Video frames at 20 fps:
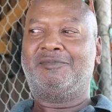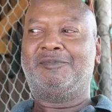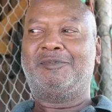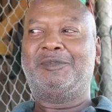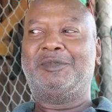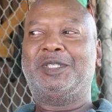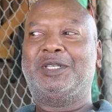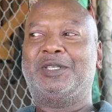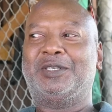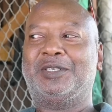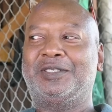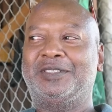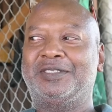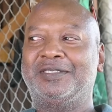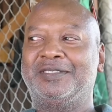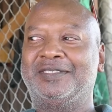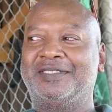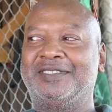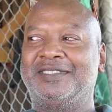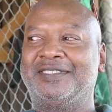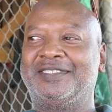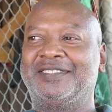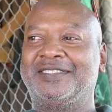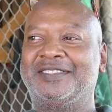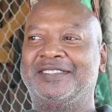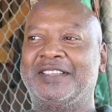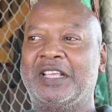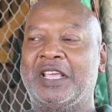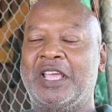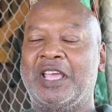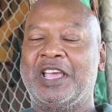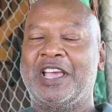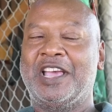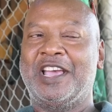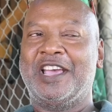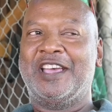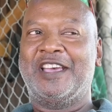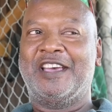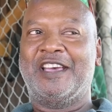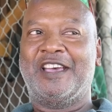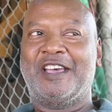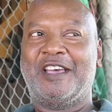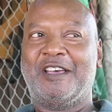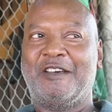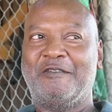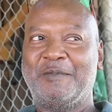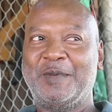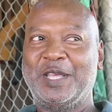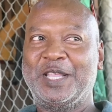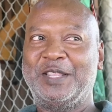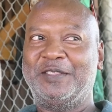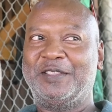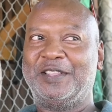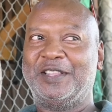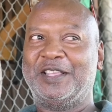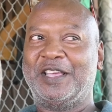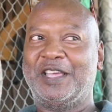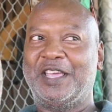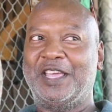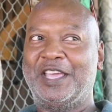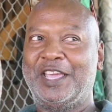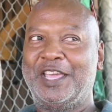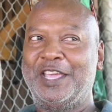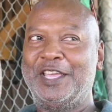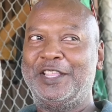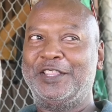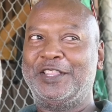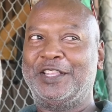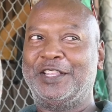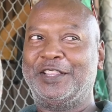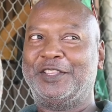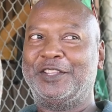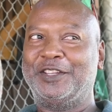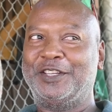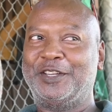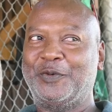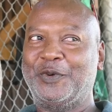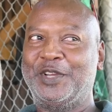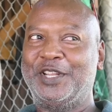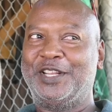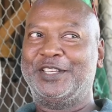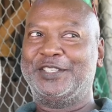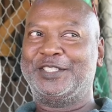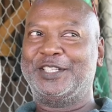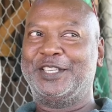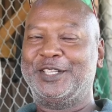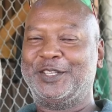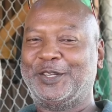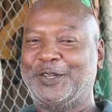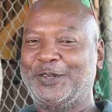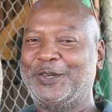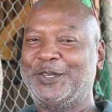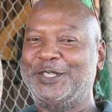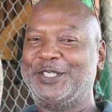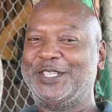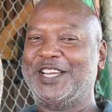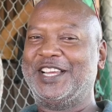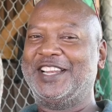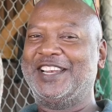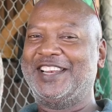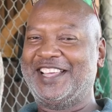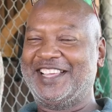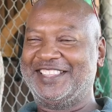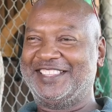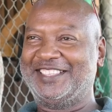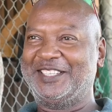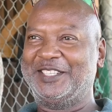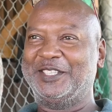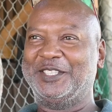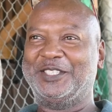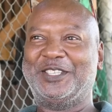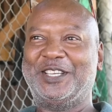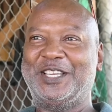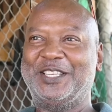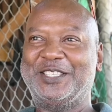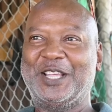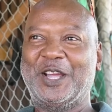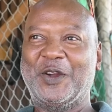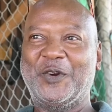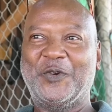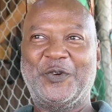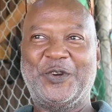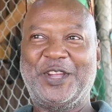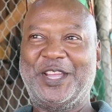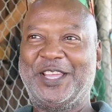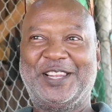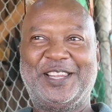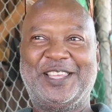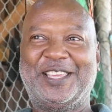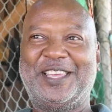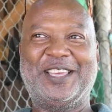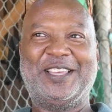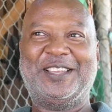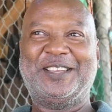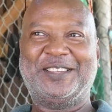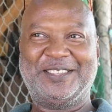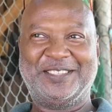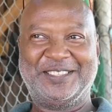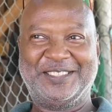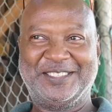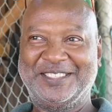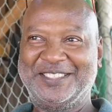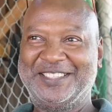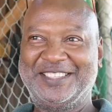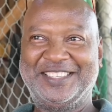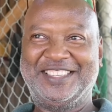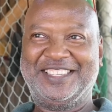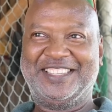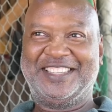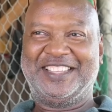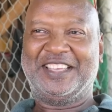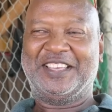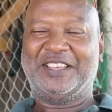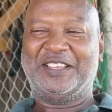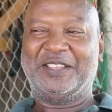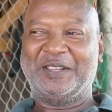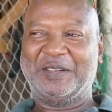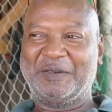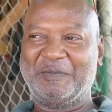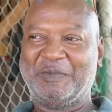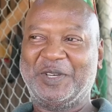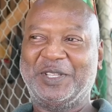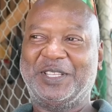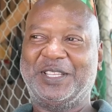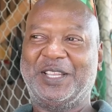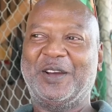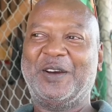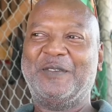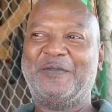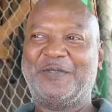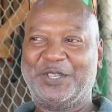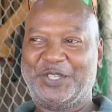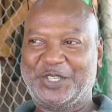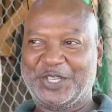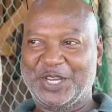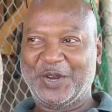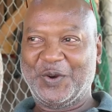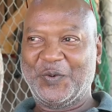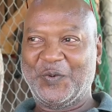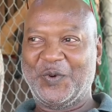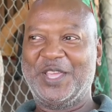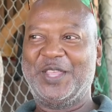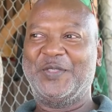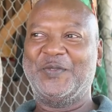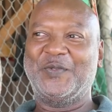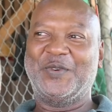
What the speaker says: No, I've been into the winners enclosure a lot, you know, so it's not really a, you know, but the official win